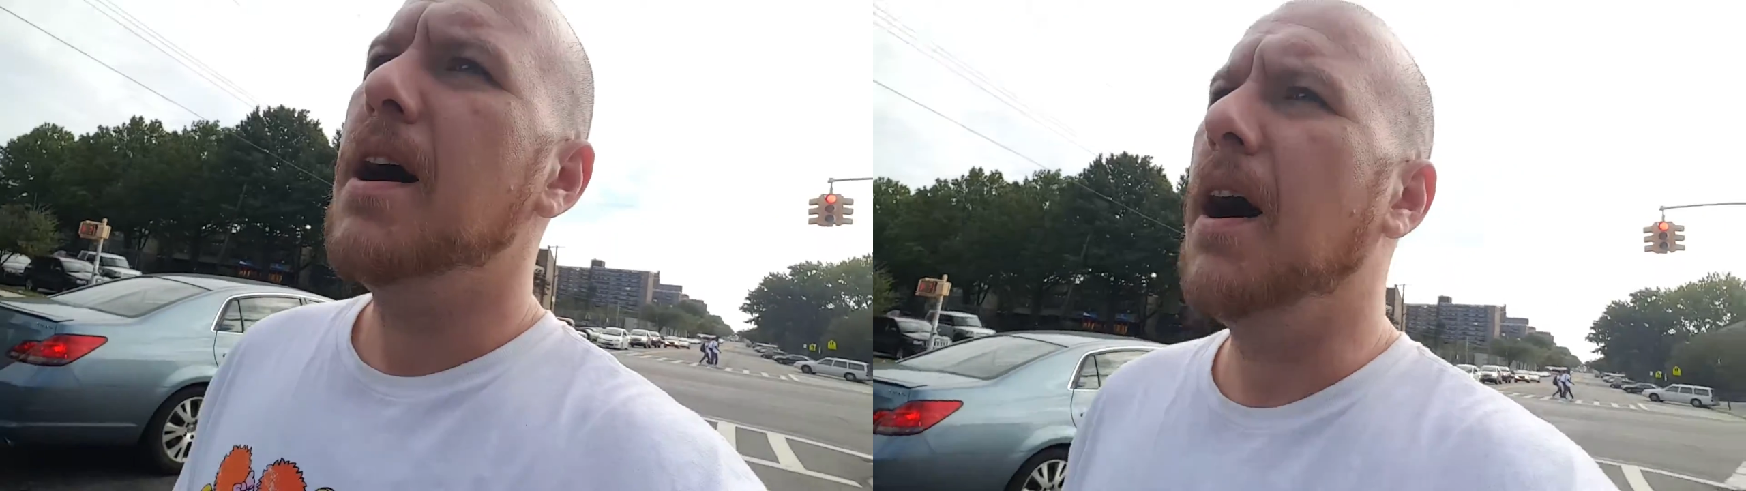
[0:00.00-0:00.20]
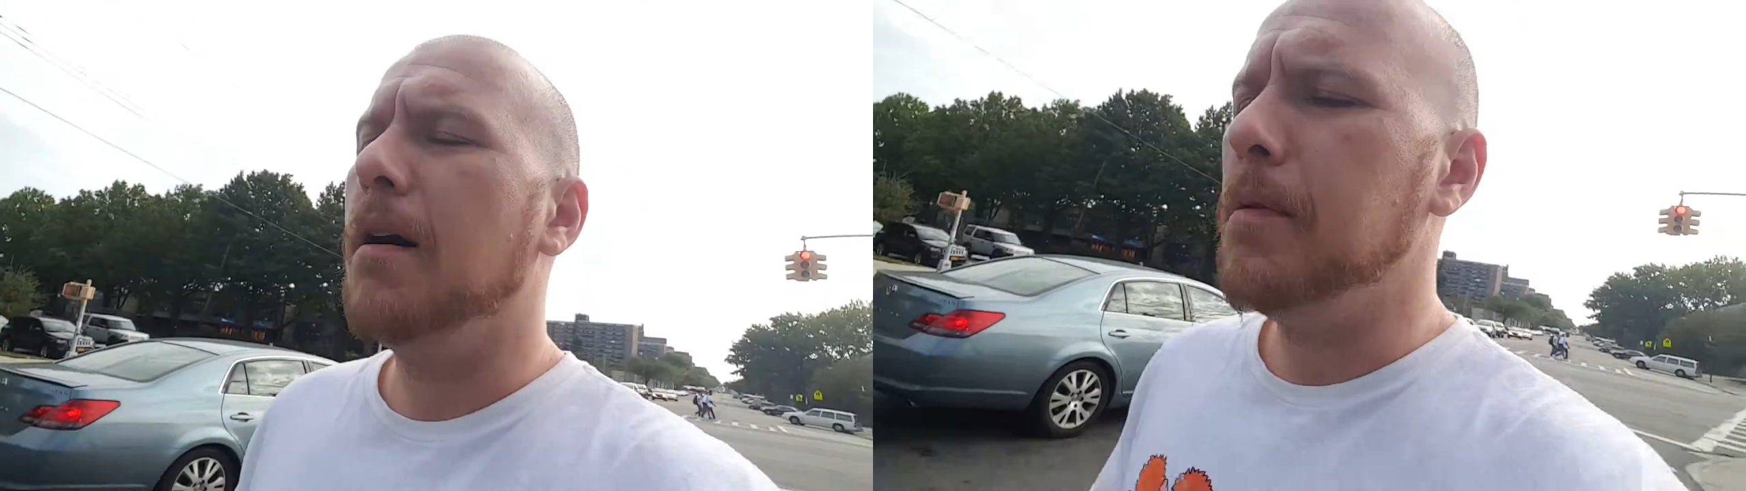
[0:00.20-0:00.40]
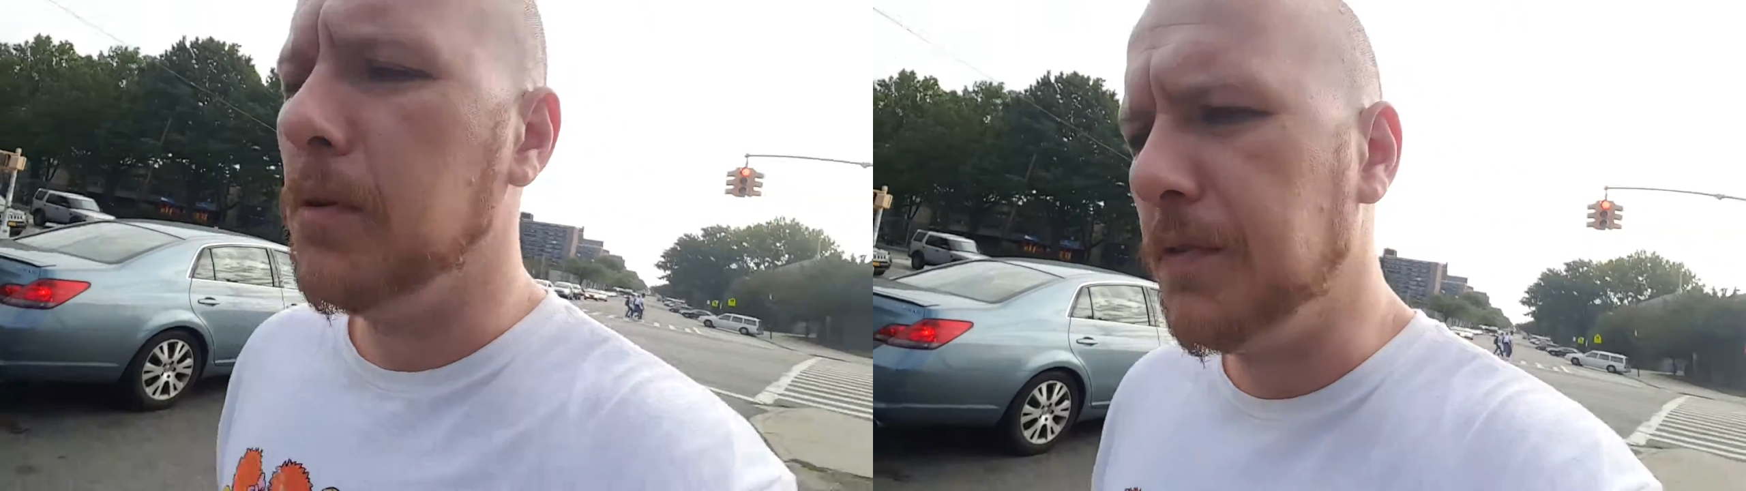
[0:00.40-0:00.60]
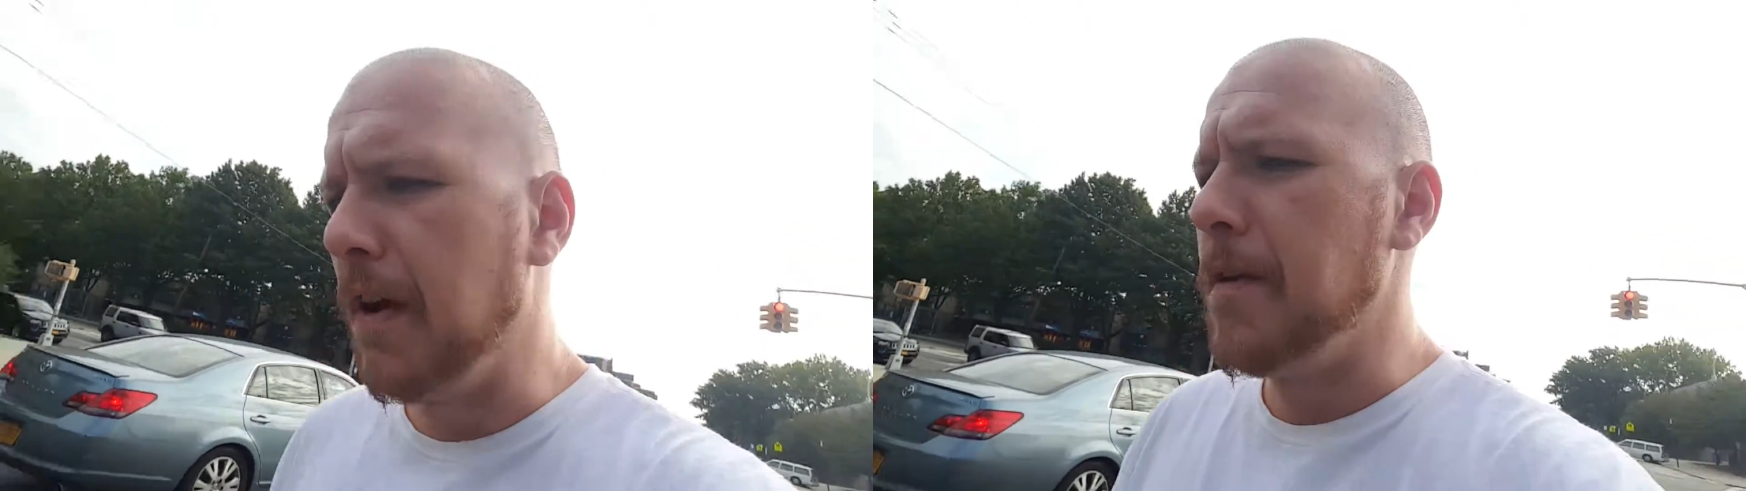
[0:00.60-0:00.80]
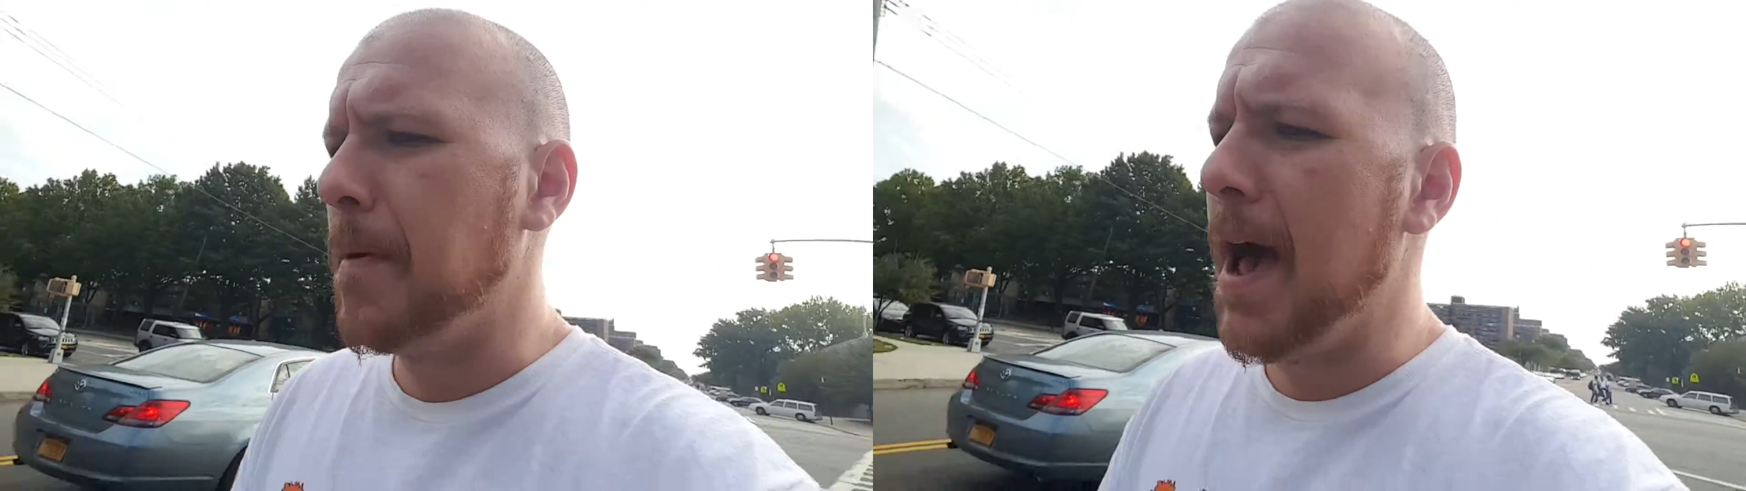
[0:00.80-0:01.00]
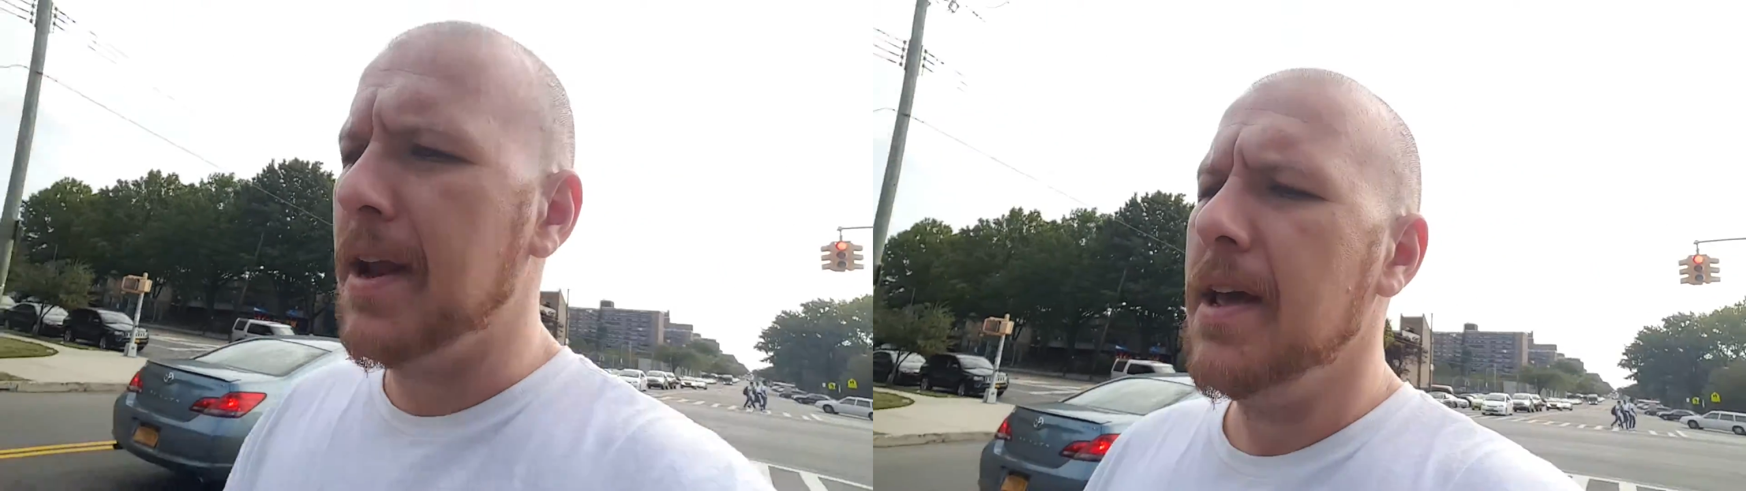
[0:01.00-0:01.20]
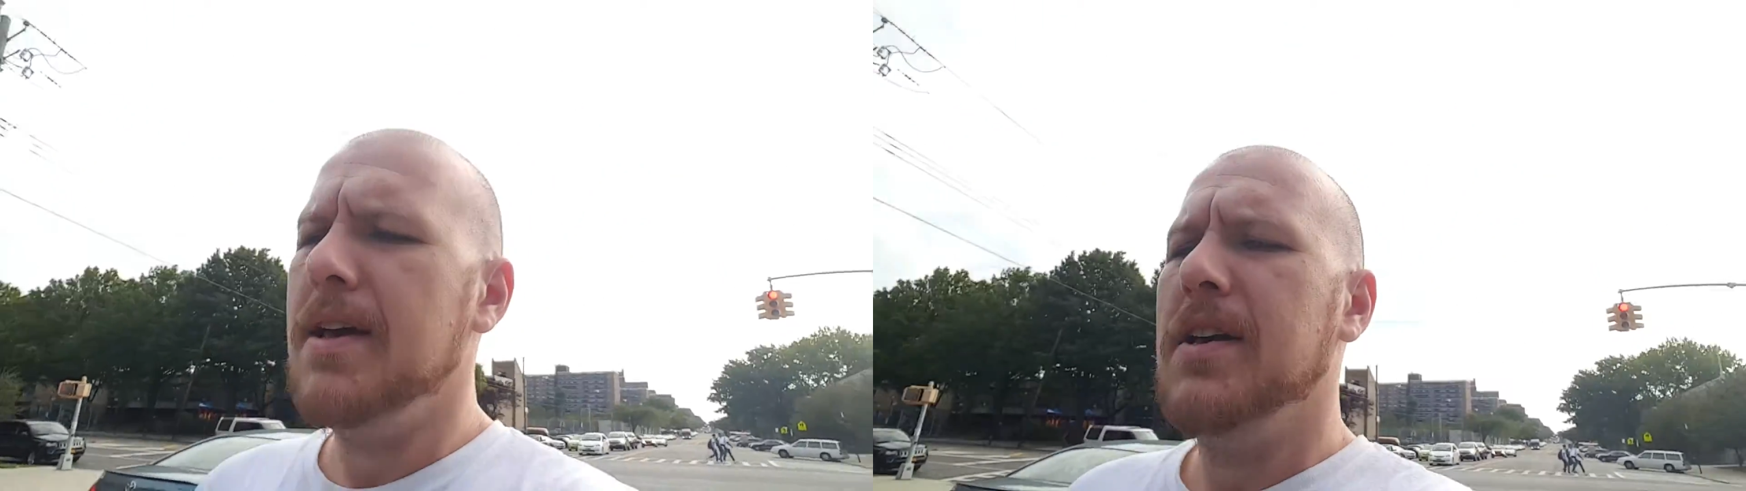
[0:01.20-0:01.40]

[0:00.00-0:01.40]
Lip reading: It was very bad.